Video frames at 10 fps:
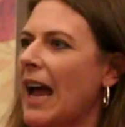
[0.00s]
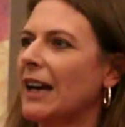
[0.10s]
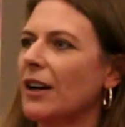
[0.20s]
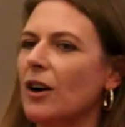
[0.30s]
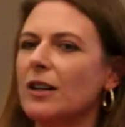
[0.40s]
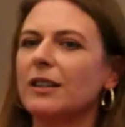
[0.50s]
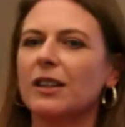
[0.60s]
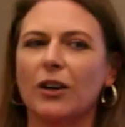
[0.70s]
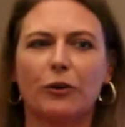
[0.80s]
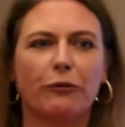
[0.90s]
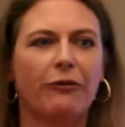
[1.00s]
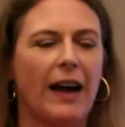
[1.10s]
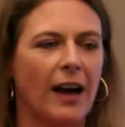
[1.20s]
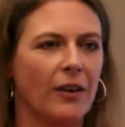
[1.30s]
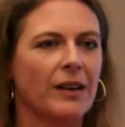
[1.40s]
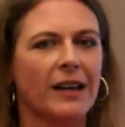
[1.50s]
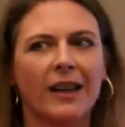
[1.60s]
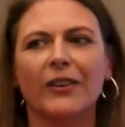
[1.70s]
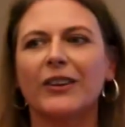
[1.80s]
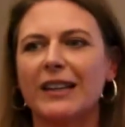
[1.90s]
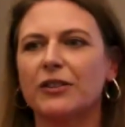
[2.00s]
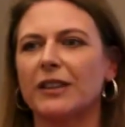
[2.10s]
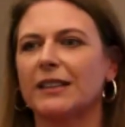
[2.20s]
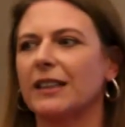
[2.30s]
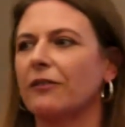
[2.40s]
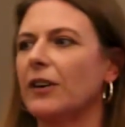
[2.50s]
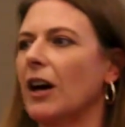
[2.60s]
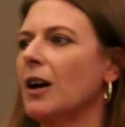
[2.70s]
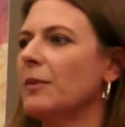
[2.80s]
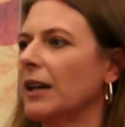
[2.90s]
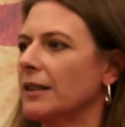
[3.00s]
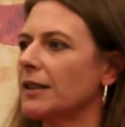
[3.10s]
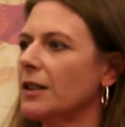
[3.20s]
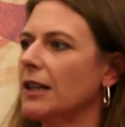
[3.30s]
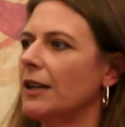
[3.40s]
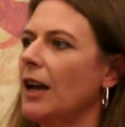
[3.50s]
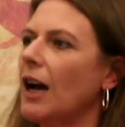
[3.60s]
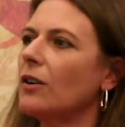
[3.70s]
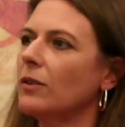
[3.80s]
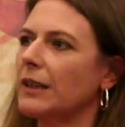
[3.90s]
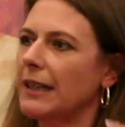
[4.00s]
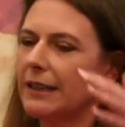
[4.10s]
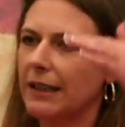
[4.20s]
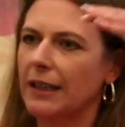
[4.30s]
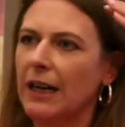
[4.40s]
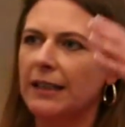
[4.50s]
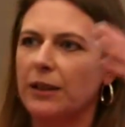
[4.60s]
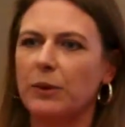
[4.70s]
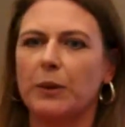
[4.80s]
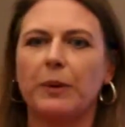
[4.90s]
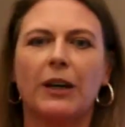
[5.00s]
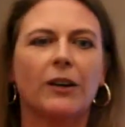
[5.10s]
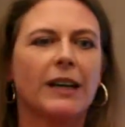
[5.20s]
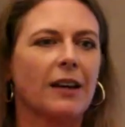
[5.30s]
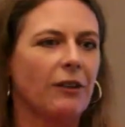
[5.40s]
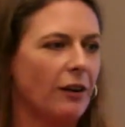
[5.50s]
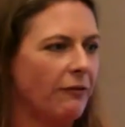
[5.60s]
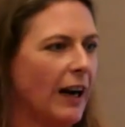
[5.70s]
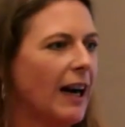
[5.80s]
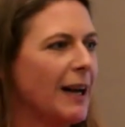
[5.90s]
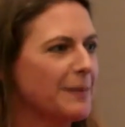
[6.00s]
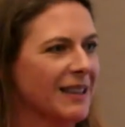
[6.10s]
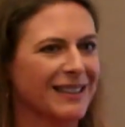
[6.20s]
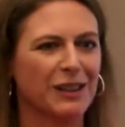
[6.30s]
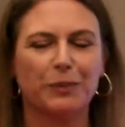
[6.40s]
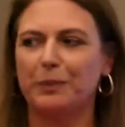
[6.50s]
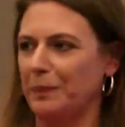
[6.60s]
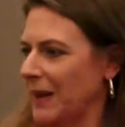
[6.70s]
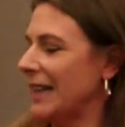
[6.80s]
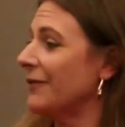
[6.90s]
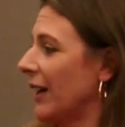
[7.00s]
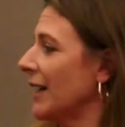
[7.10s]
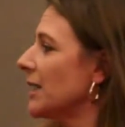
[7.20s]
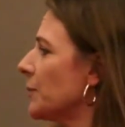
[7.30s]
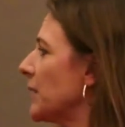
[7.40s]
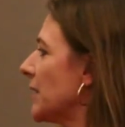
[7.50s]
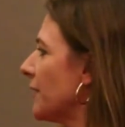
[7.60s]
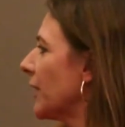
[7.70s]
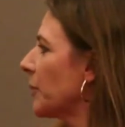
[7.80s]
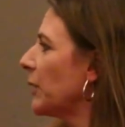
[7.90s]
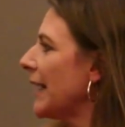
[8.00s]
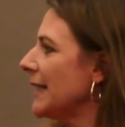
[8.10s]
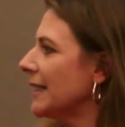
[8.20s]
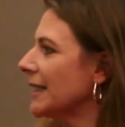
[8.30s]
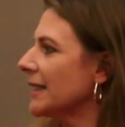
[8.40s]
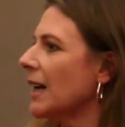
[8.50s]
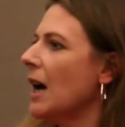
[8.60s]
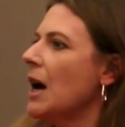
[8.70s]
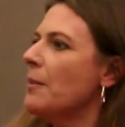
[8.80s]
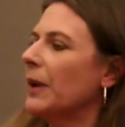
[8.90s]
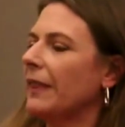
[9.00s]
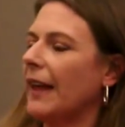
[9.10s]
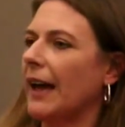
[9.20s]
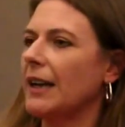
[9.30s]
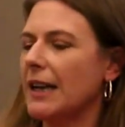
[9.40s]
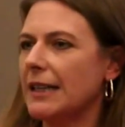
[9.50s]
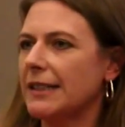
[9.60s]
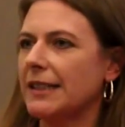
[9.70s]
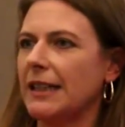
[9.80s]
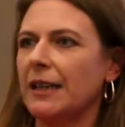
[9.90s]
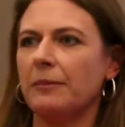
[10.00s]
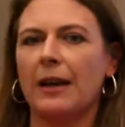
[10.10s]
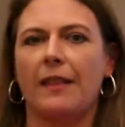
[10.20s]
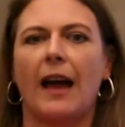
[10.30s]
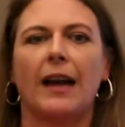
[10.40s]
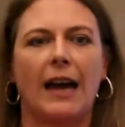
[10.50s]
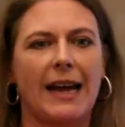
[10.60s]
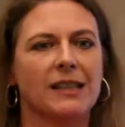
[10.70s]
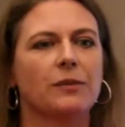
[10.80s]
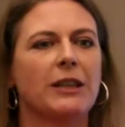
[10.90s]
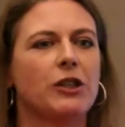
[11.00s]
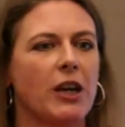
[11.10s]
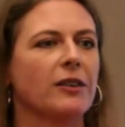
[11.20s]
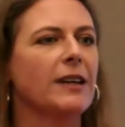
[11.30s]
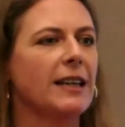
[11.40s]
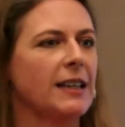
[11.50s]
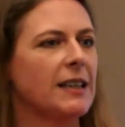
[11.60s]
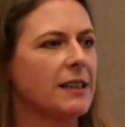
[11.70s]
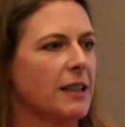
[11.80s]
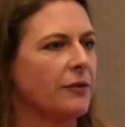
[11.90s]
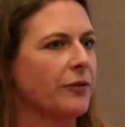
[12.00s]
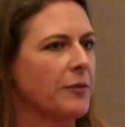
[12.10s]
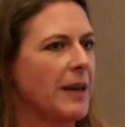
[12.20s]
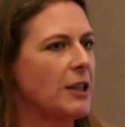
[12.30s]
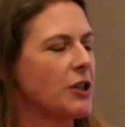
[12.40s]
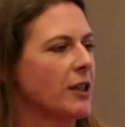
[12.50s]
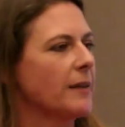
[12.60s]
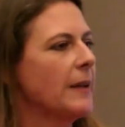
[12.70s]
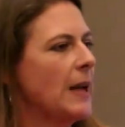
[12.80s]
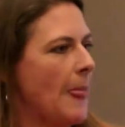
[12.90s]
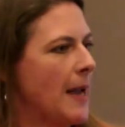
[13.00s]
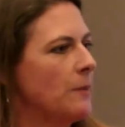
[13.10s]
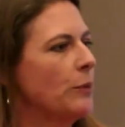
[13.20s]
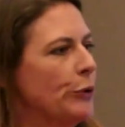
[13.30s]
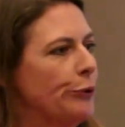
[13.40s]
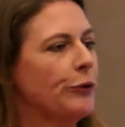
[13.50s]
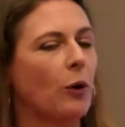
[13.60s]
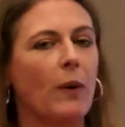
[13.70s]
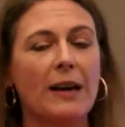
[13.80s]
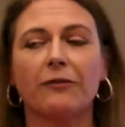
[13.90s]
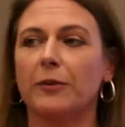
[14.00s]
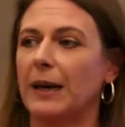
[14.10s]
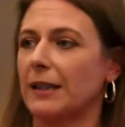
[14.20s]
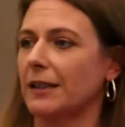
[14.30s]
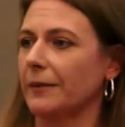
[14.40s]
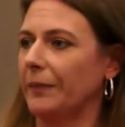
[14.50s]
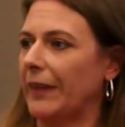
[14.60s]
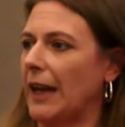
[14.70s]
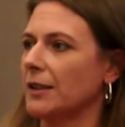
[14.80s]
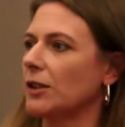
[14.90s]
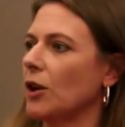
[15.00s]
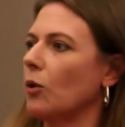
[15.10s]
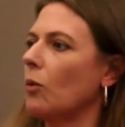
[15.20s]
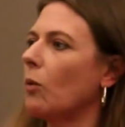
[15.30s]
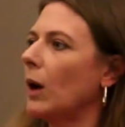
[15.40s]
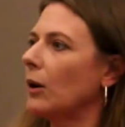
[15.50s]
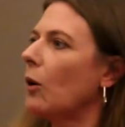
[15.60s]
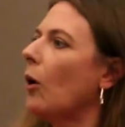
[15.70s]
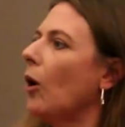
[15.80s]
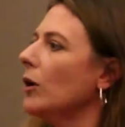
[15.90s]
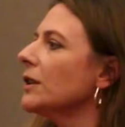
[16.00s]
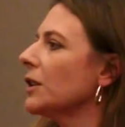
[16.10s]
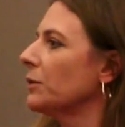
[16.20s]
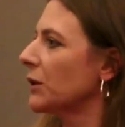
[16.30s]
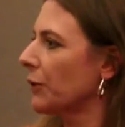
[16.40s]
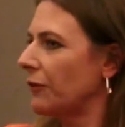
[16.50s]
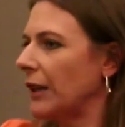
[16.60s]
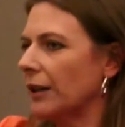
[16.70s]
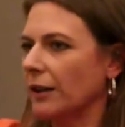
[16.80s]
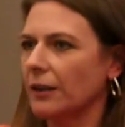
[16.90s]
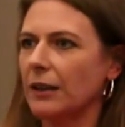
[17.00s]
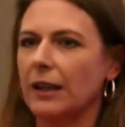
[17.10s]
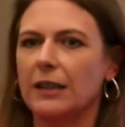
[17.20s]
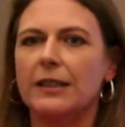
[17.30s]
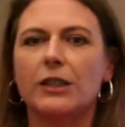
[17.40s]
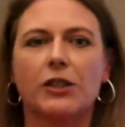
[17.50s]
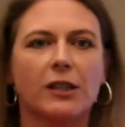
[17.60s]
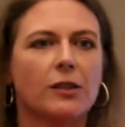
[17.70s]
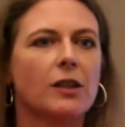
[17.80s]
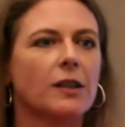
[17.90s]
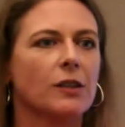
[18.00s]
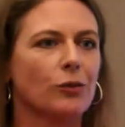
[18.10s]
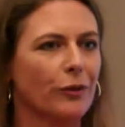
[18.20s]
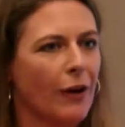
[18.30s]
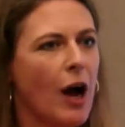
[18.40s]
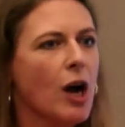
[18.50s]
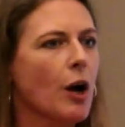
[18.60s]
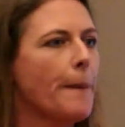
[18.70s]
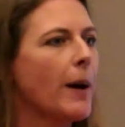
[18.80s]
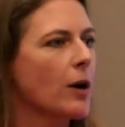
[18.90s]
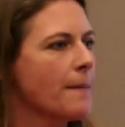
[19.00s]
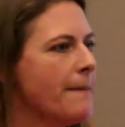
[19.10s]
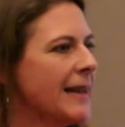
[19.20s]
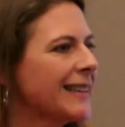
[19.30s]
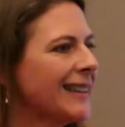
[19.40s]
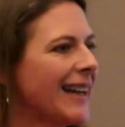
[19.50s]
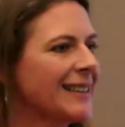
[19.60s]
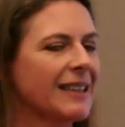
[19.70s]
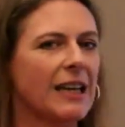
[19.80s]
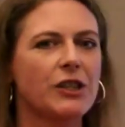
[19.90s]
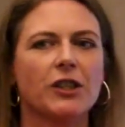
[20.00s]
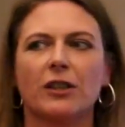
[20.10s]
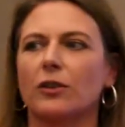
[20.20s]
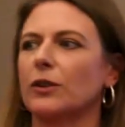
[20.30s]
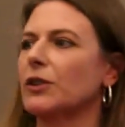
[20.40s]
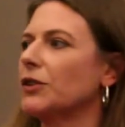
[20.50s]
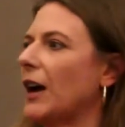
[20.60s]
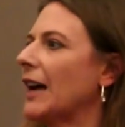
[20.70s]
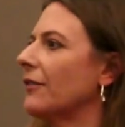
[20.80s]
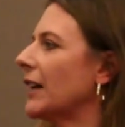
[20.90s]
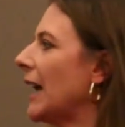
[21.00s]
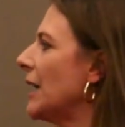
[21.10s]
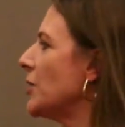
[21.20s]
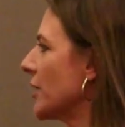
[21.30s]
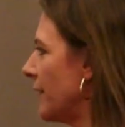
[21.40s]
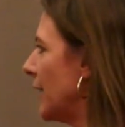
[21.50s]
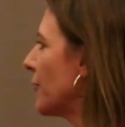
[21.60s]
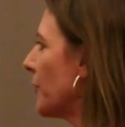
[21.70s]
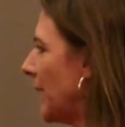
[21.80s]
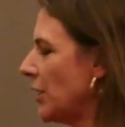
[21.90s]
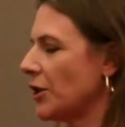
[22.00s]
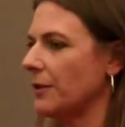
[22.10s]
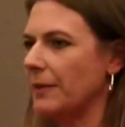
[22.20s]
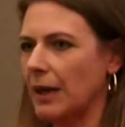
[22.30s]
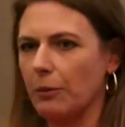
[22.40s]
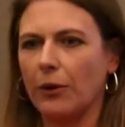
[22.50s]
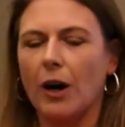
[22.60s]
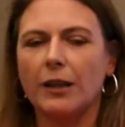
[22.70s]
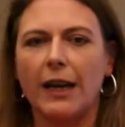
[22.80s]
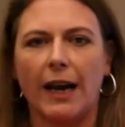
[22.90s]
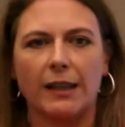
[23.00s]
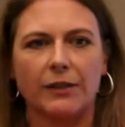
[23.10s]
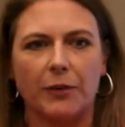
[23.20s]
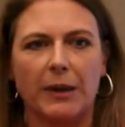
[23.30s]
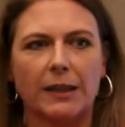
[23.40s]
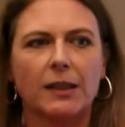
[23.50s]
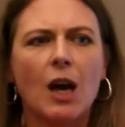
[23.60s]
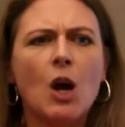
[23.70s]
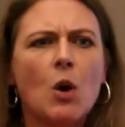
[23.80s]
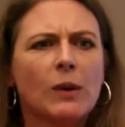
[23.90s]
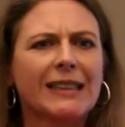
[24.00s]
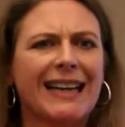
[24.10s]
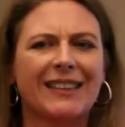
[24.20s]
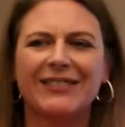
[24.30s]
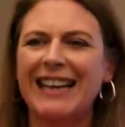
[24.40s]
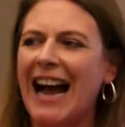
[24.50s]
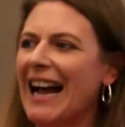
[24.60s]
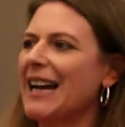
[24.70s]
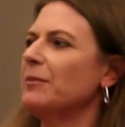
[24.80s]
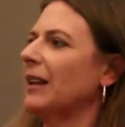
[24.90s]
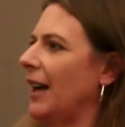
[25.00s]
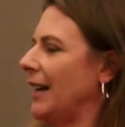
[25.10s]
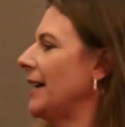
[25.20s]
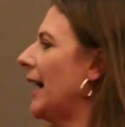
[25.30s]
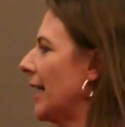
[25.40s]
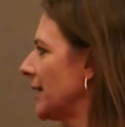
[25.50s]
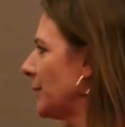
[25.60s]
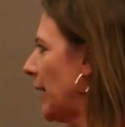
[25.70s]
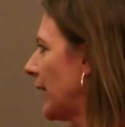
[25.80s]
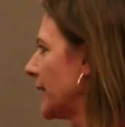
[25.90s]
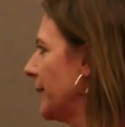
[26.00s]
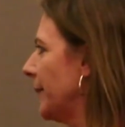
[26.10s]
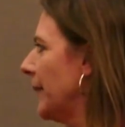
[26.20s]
And I also found another interesting phenomenon, so that not only did we appear to give off vibes in very specific places, but that it seemed that as we generated this information, it moved away from us. And so what also was revealed, in addition to this sort of compartmentalization or stratification of information being broadcast from us, was a kind of timeline aspect.